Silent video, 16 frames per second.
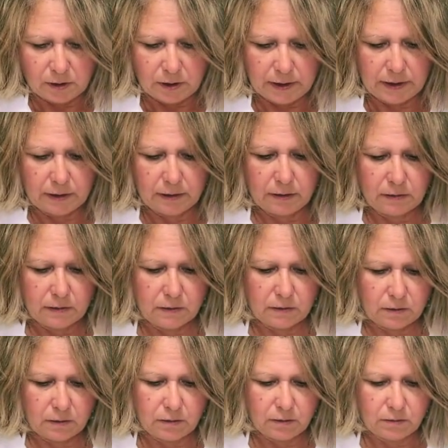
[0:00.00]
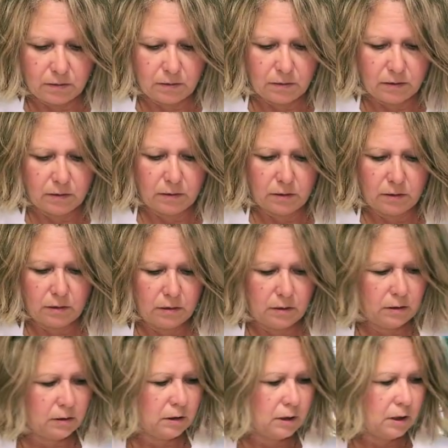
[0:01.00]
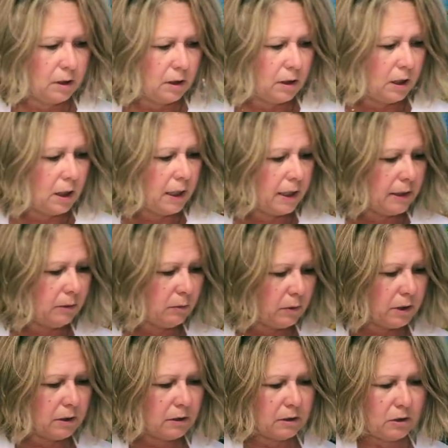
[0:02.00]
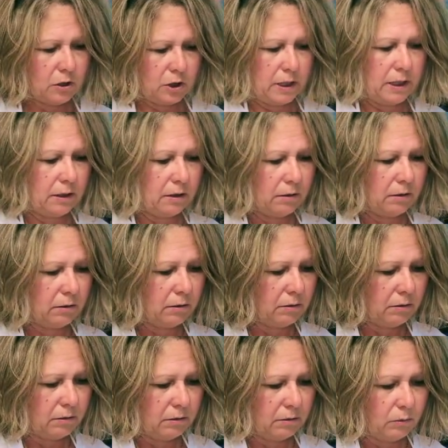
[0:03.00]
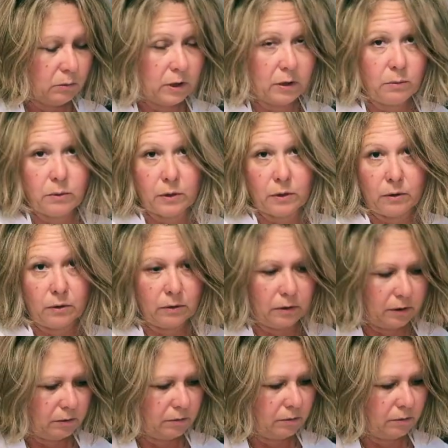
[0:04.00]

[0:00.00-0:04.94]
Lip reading: is I wanted to share with the world